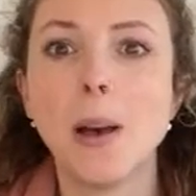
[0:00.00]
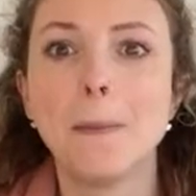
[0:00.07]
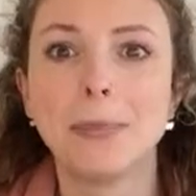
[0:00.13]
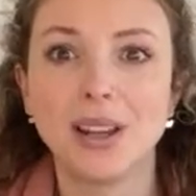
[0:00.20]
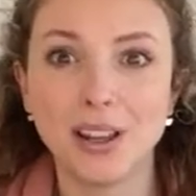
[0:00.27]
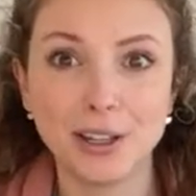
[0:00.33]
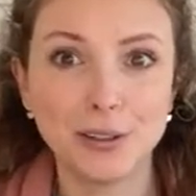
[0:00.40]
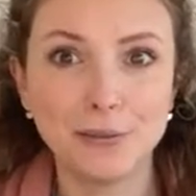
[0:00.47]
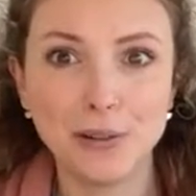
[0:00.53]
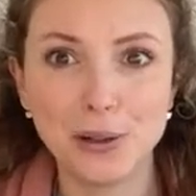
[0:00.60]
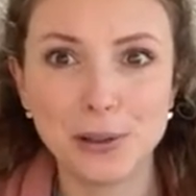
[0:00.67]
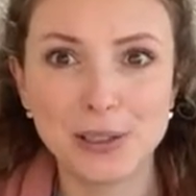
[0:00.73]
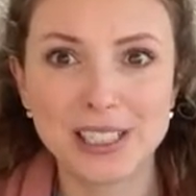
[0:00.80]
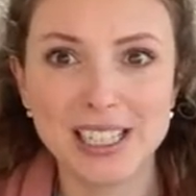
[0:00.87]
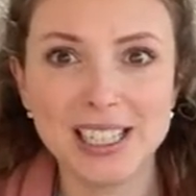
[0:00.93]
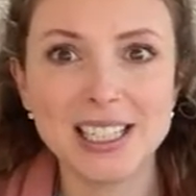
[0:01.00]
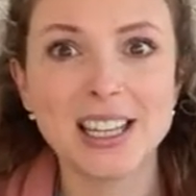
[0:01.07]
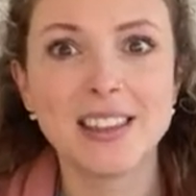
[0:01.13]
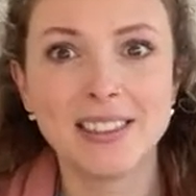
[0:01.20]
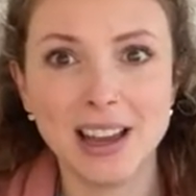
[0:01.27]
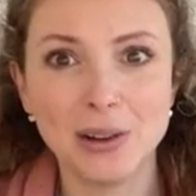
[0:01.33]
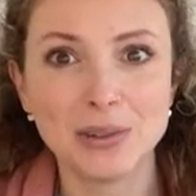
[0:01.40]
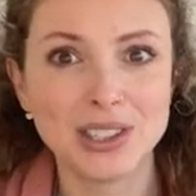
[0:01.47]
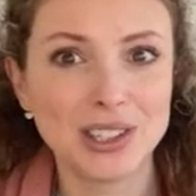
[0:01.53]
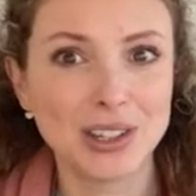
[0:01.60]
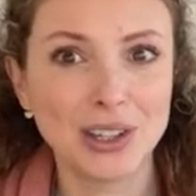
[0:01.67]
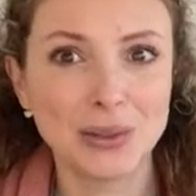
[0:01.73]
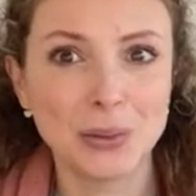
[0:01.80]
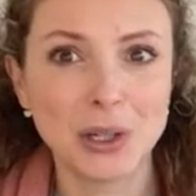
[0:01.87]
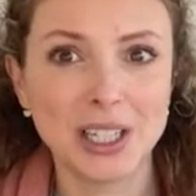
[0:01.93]
blindfolded. That one's a
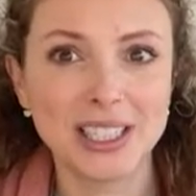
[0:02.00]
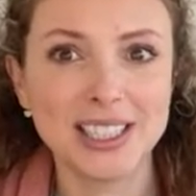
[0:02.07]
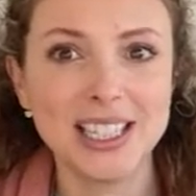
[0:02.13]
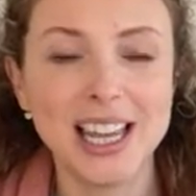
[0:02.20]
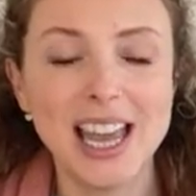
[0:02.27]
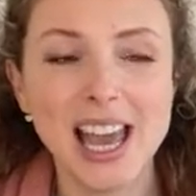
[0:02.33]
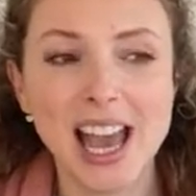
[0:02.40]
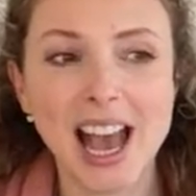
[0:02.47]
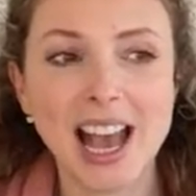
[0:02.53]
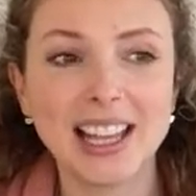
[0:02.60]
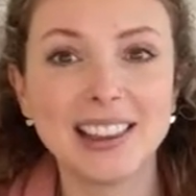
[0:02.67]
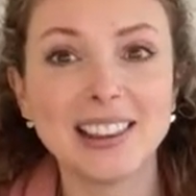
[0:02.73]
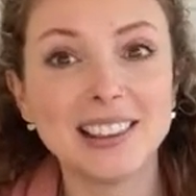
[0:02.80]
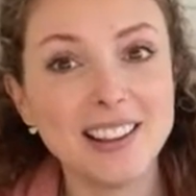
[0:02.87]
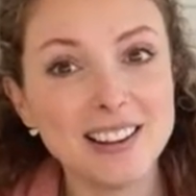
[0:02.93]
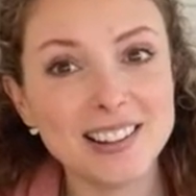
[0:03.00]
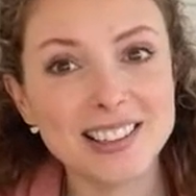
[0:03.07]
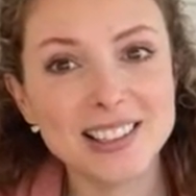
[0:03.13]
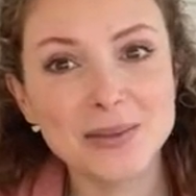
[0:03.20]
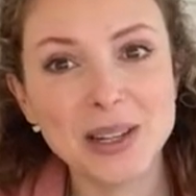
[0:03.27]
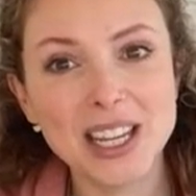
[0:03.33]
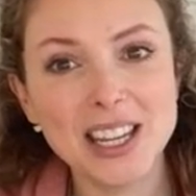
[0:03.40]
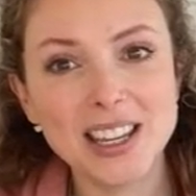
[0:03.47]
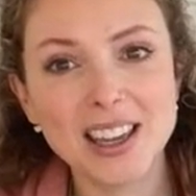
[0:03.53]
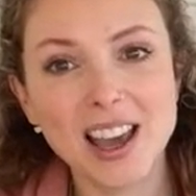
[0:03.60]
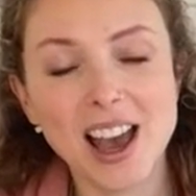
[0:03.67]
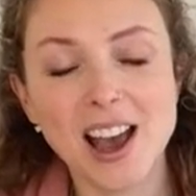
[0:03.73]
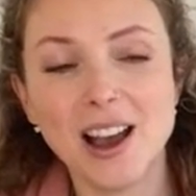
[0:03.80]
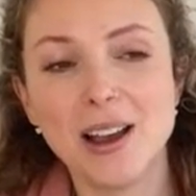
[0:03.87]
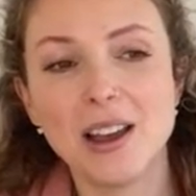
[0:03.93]
good one. And last week,
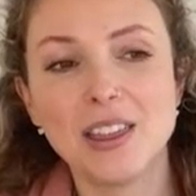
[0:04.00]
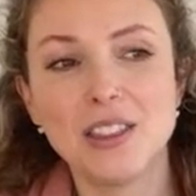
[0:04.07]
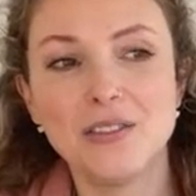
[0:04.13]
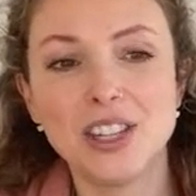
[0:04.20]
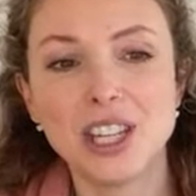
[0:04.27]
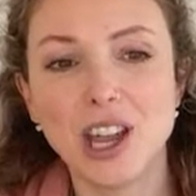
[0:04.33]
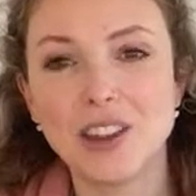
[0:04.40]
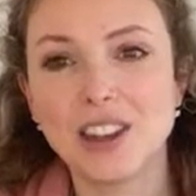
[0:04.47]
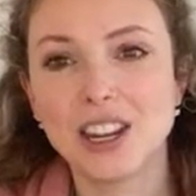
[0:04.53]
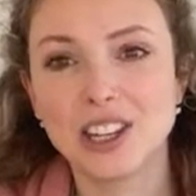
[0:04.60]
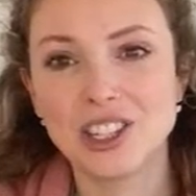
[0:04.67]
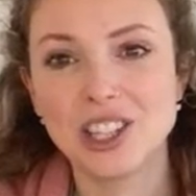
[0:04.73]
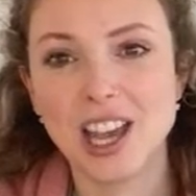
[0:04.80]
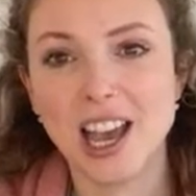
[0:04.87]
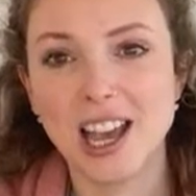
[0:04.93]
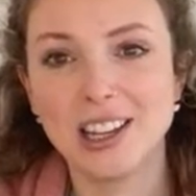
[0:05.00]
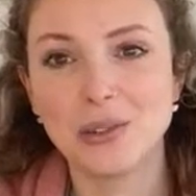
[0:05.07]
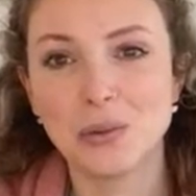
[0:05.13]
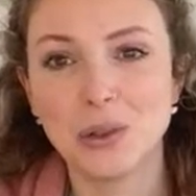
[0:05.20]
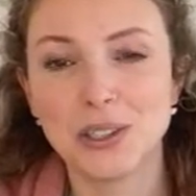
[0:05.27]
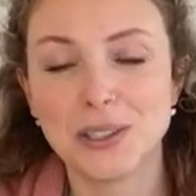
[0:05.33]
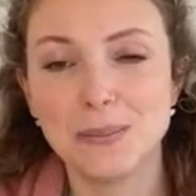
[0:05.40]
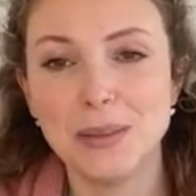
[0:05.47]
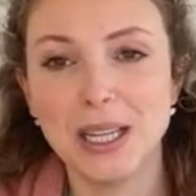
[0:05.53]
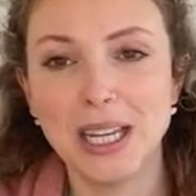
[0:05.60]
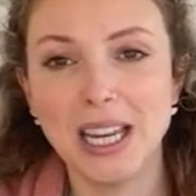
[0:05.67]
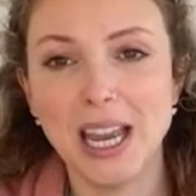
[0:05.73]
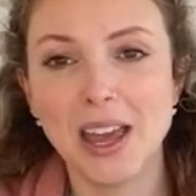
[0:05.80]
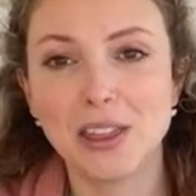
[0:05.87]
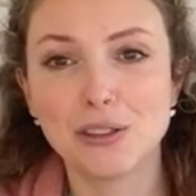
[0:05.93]
the video that I shared was
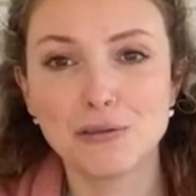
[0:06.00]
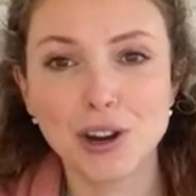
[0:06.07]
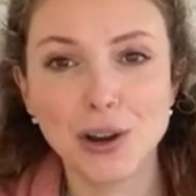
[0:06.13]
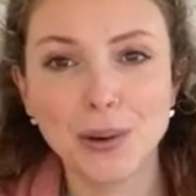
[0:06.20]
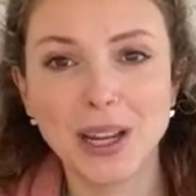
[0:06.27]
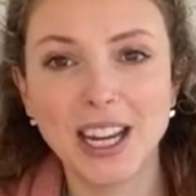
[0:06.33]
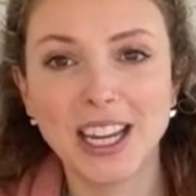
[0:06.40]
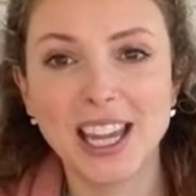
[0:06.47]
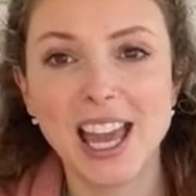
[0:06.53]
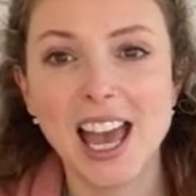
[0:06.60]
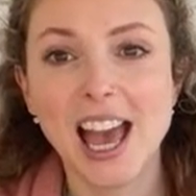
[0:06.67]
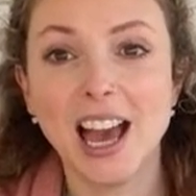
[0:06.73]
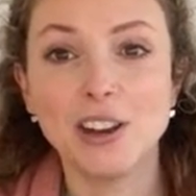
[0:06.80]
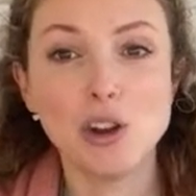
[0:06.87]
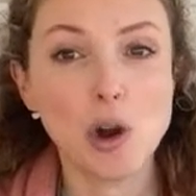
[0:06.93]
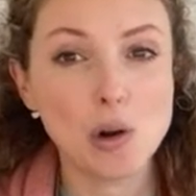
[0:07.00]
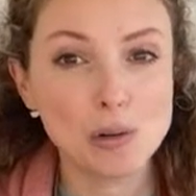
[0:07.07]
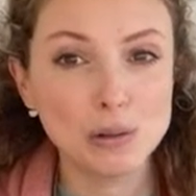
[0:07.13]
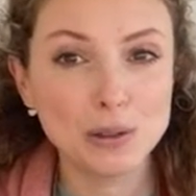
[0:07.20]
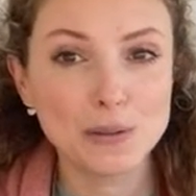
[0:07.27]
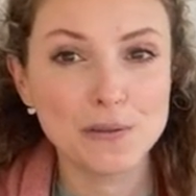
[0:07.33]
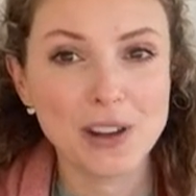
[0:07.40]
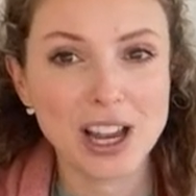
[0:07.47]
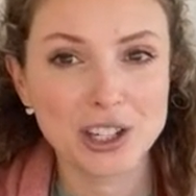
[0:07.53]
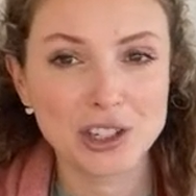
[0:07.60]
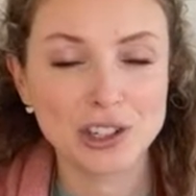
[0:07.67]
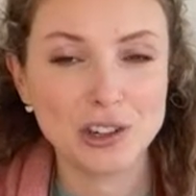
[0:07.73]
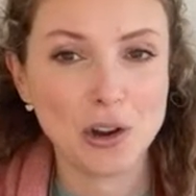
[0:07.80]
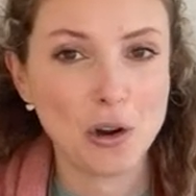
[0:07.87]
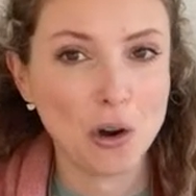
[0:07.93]
me throwing an
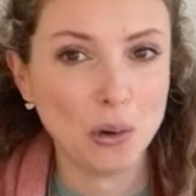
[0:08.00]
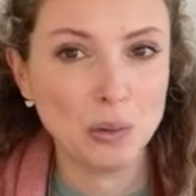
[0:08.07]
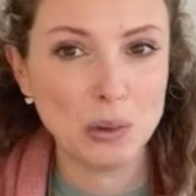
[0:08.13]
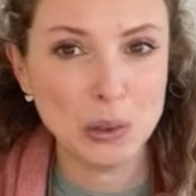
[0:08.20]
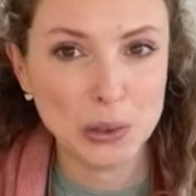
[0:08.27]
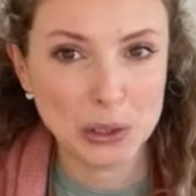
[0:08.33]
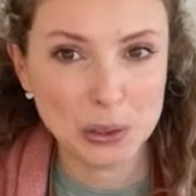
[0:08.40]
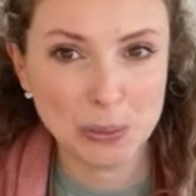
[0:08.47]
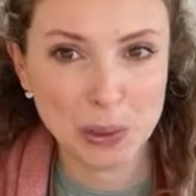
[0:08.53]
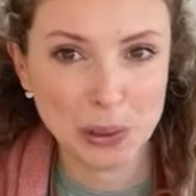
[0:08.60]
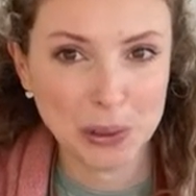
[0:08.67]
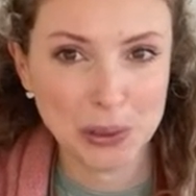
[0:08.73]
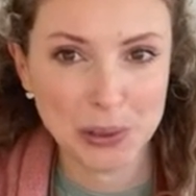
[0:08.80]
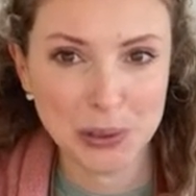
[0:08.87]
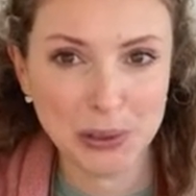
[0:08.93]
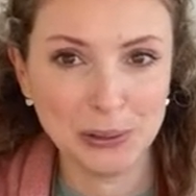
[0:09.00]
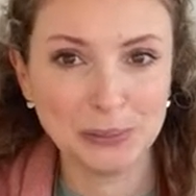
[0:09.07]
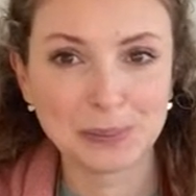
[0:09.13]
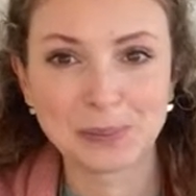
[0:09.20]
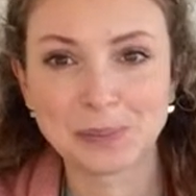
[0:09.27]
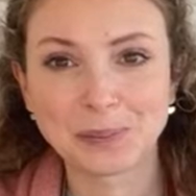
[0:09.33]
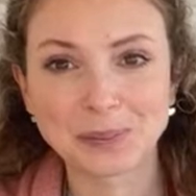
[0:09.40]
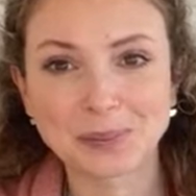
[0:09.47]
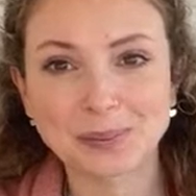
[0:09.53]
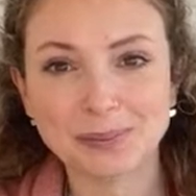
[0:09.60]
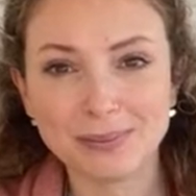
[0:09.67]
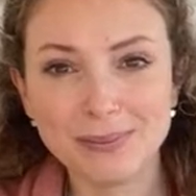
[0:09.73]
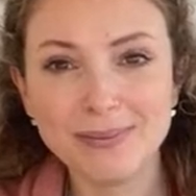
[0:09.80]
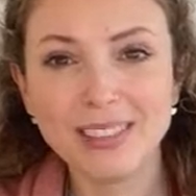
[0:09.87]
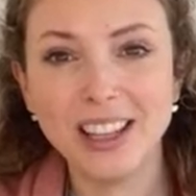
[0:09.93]
old-fashioned hot water bottle.
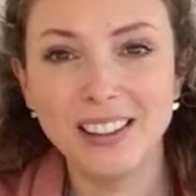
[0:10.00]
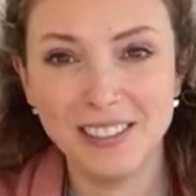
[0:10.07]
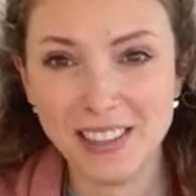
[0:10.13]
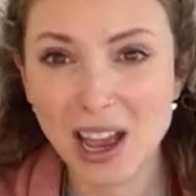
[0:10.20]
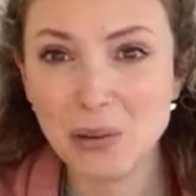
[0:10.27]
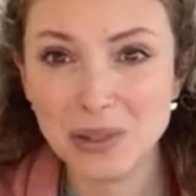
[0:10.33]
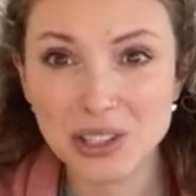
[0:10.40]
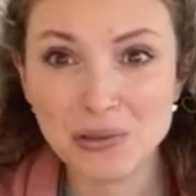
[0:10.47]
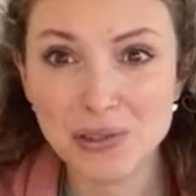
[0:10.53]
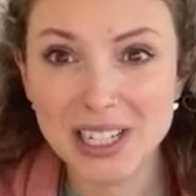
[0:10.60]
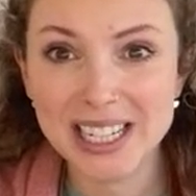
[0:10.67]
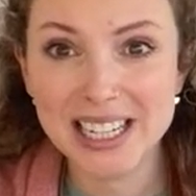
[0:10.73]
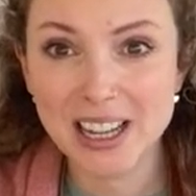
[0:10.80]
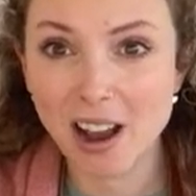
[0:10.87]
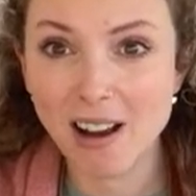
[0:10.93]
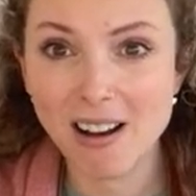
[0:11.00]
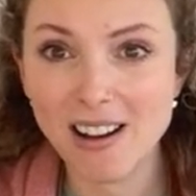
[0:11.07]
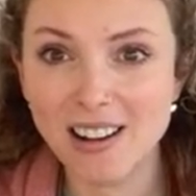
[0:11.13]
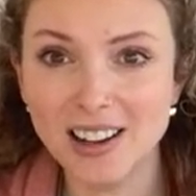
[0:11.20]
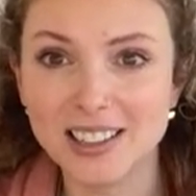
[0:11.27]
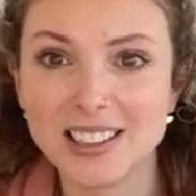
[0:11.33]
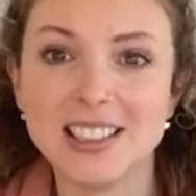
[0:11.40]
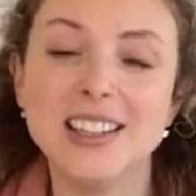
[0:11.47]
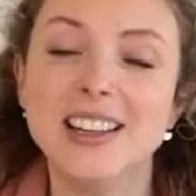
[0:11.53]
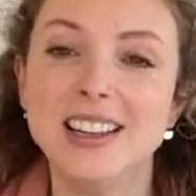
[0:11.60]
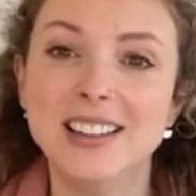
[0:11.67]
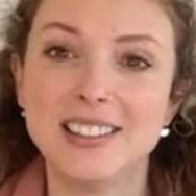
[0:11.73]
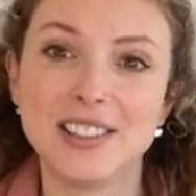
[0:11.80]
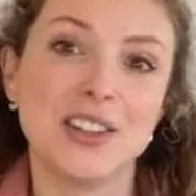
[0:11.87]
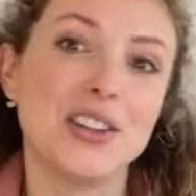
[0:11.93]
That was really hard.
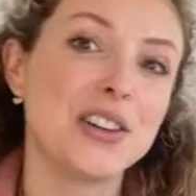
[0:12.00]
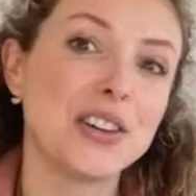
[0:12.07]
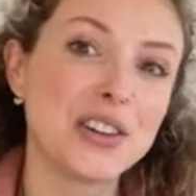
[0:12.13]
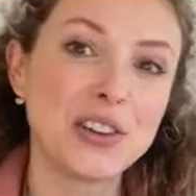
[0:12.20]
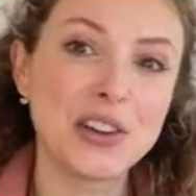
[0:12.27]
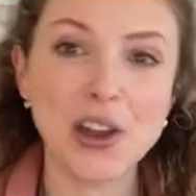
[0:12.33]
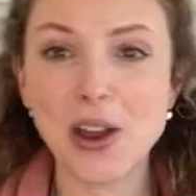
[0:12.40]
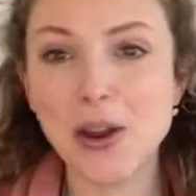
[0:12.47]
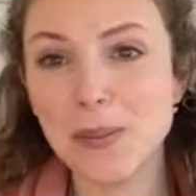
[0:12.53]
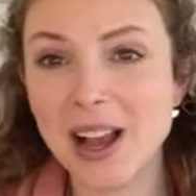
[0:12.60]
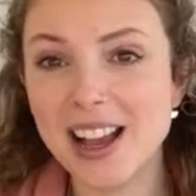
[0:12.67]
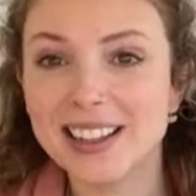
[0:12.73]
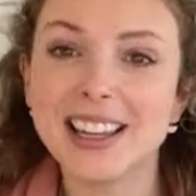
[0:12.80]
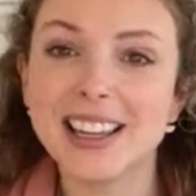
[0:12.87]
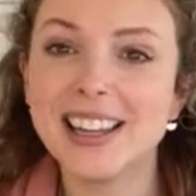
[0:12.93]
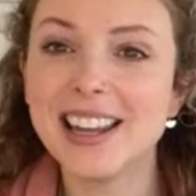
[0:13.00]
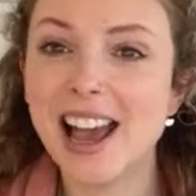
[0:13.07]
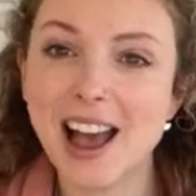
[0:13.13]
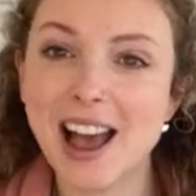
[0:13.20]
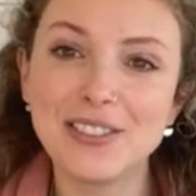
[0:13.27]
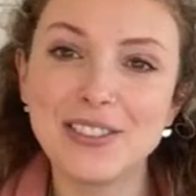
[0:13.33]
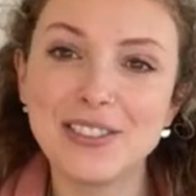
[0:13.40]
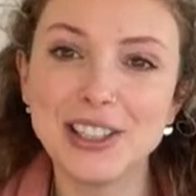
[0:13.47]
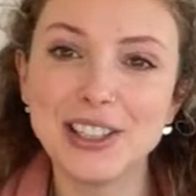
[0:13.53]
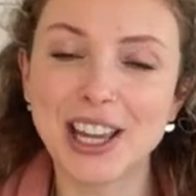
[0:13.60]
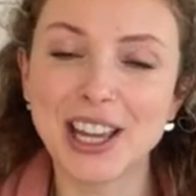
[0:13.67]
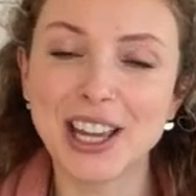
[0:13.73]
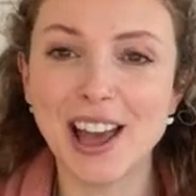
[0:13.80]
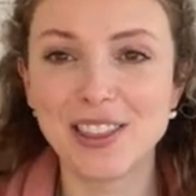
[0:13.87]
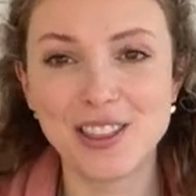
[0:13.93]
So go back and have a look
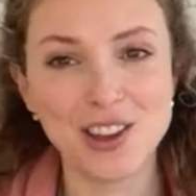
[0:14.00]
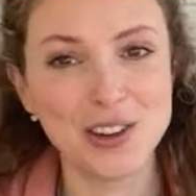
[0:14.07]
at